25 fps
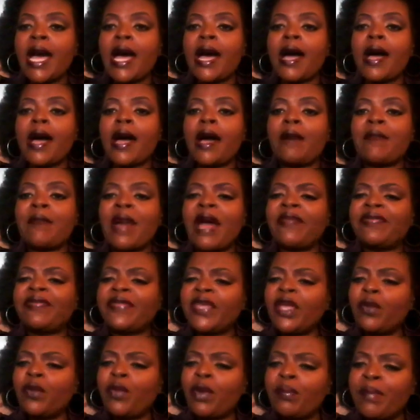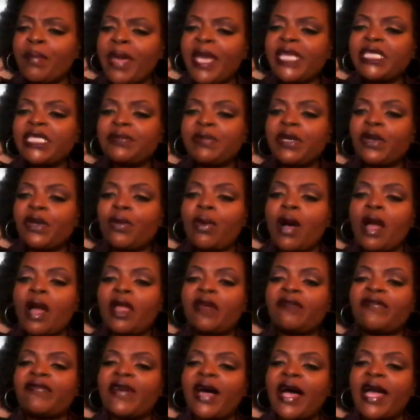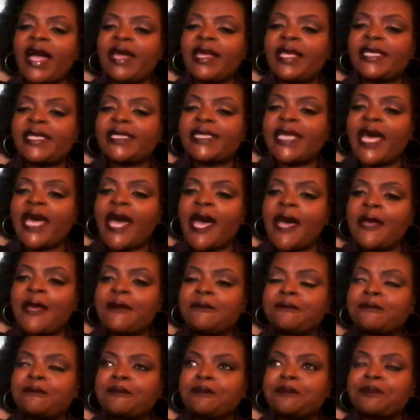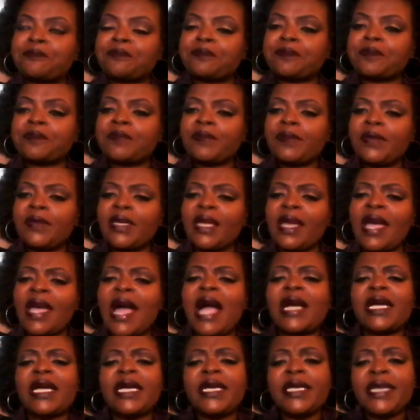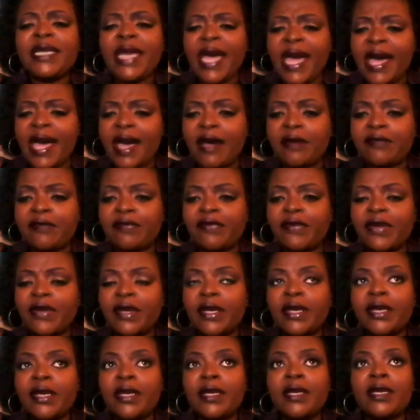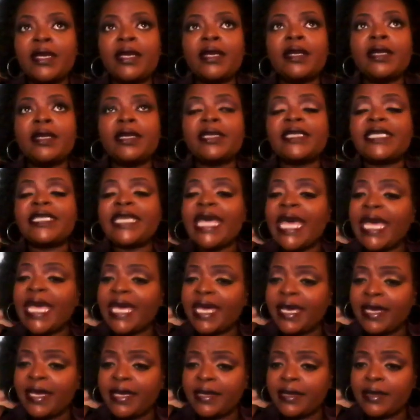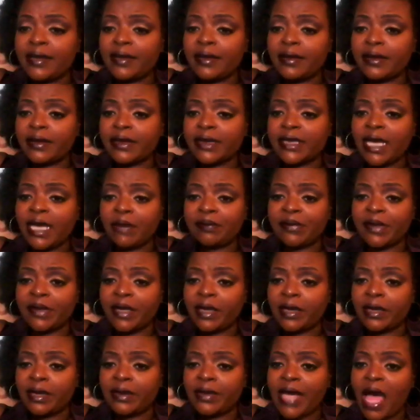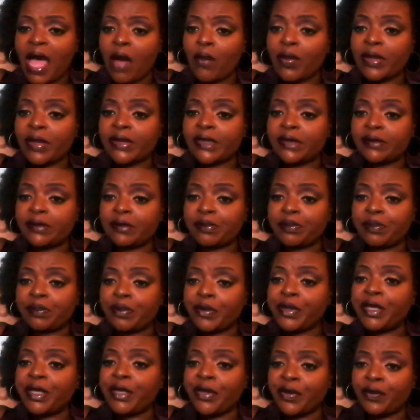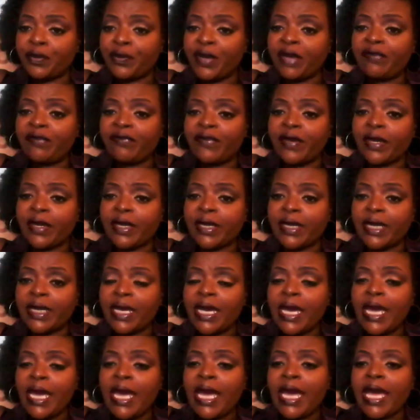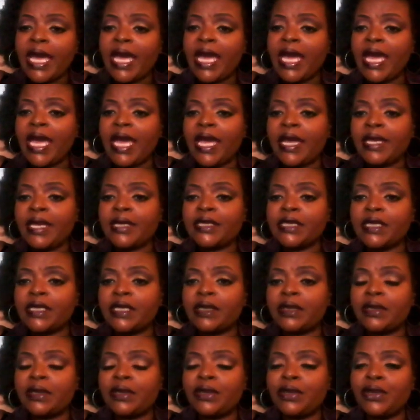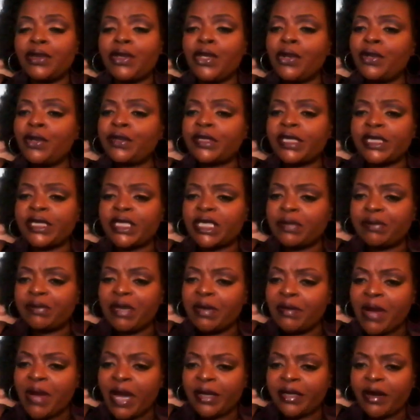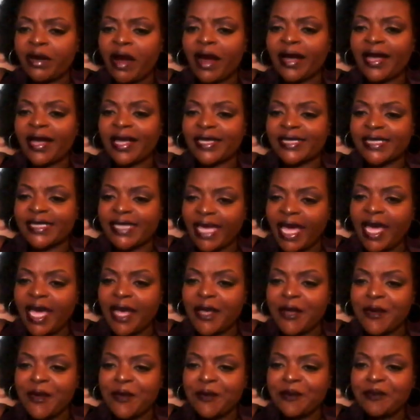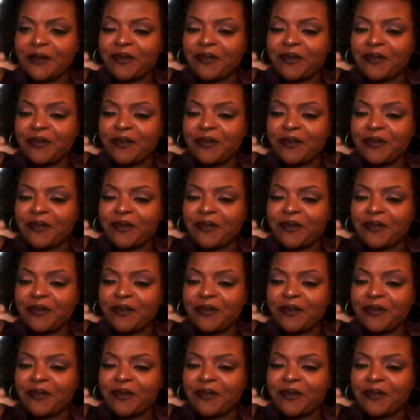I think what makes me qualified is that I could have taken something that was pretty horrific and used it to be my darkest day.